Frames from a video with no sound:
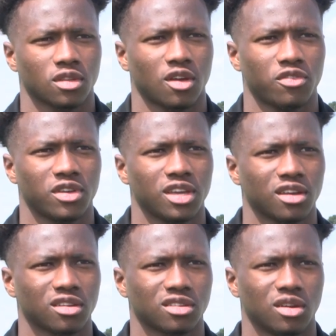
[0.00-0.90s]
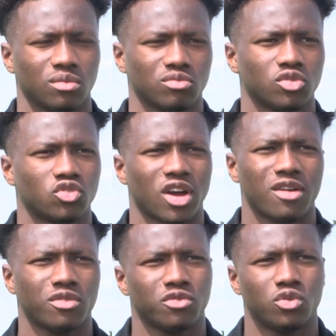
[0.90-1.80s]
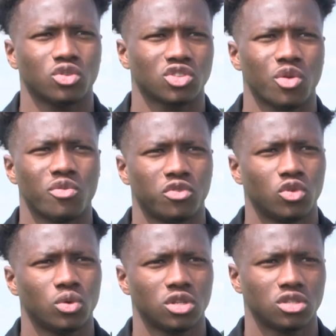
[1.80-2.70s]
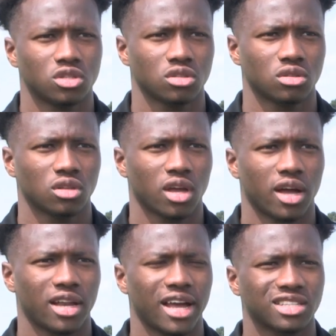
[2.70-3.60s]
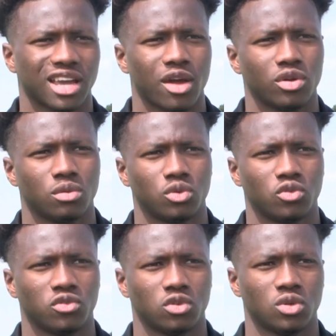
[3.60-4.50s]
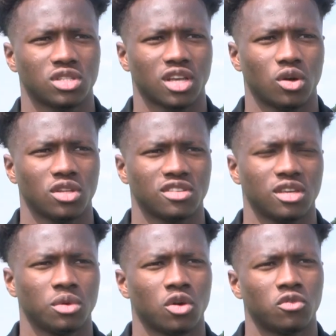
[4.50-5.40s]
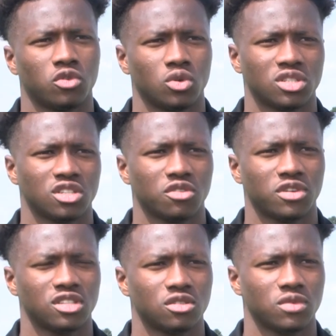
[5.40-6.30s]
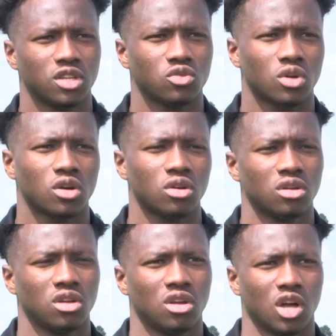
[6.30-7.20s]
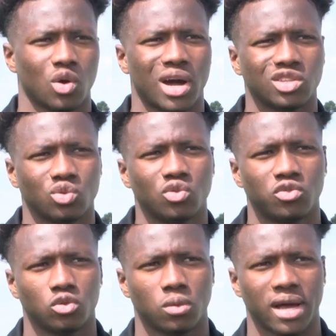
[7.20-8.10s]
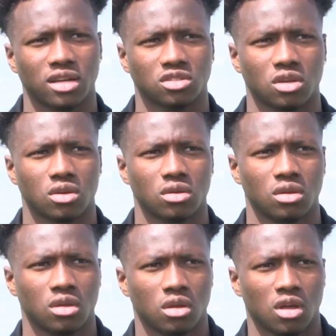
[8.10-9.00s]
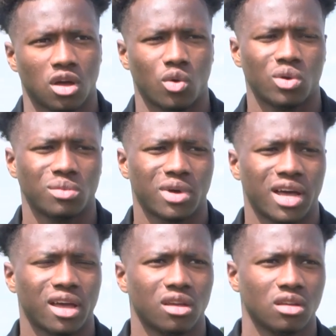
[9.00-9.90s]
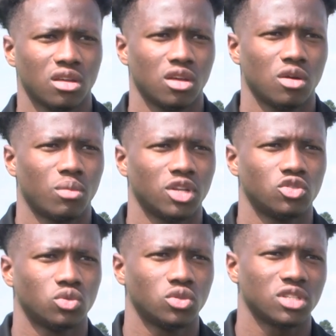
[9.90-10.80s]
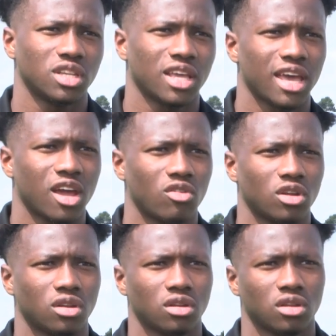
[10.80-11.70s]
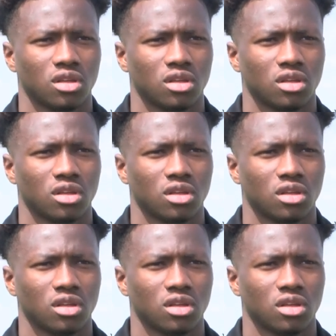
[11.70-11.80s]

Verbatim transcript: I think driving force, going forwards. I like to carry the ball forwards, help the team going forwards and defensively as well. Quite a tall fullback, so I win my my duels in the air and